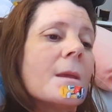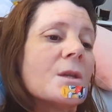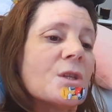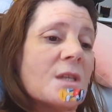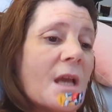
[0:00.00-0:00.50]

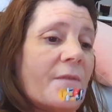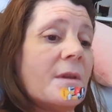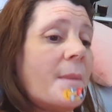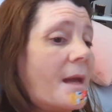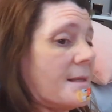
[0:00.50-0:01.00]
She's having
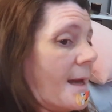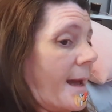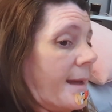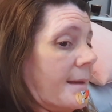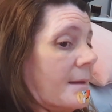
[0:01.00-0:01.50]
a bad
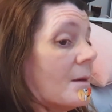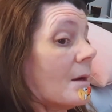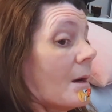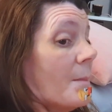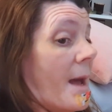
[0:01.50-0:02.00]
day.
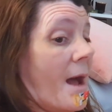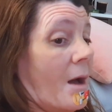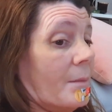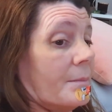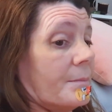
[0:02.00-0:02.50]
I'm out.